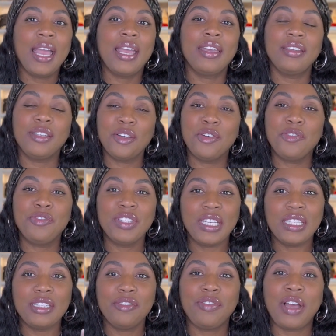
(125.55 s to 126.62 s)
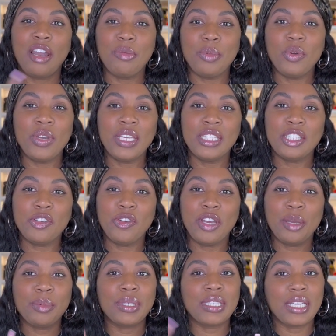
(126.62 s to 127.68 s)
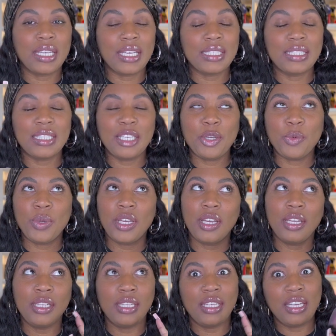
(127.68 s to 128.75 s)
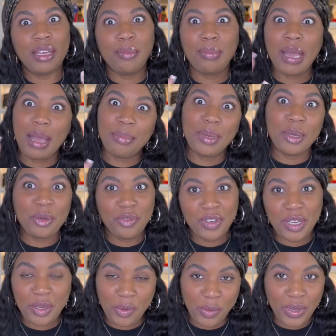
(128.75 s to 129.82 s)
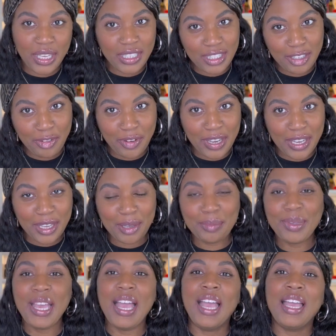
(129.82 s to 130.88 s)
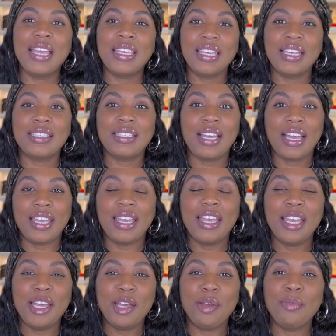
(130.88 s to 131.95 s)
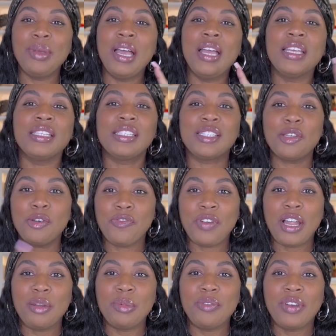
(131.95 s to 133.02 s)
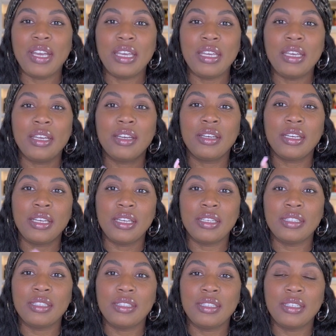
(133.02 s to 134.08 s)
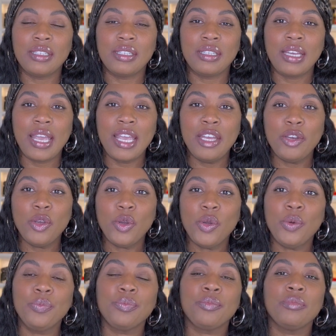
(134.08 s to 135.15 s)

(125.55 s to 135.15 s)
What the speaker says: And don't forget to follow me on Instagram because, like I said, we are lit and popping over there on Instagram. Yes, I am. So follow me right here. Here's the handle.